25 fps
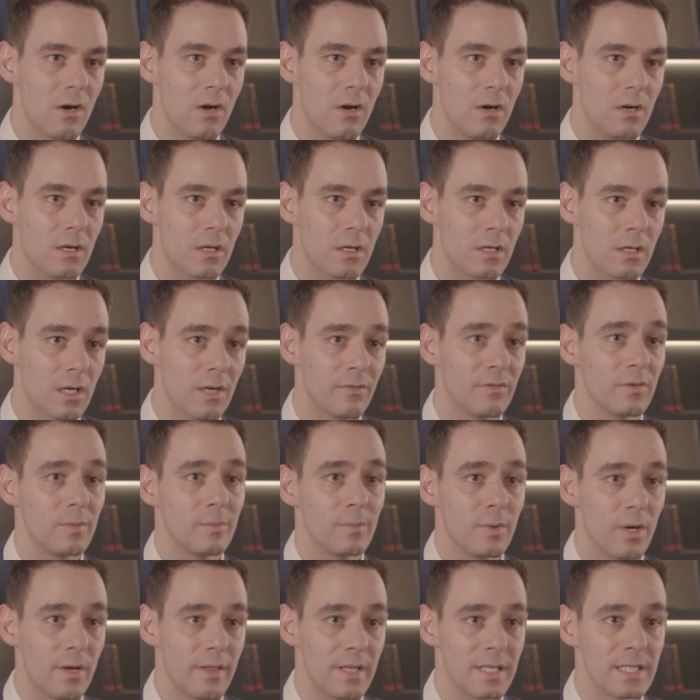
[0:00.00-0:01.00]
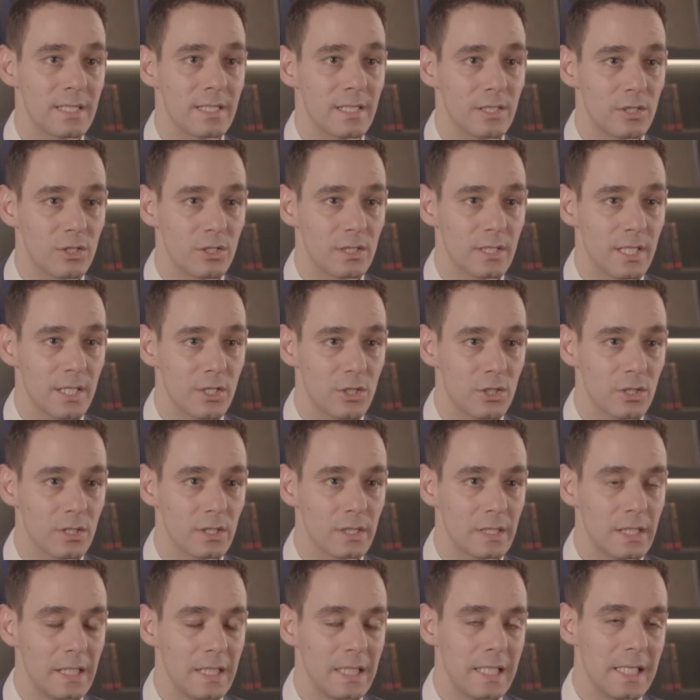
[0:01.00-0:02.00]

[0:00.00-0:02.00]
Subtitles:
are governed by this legislation,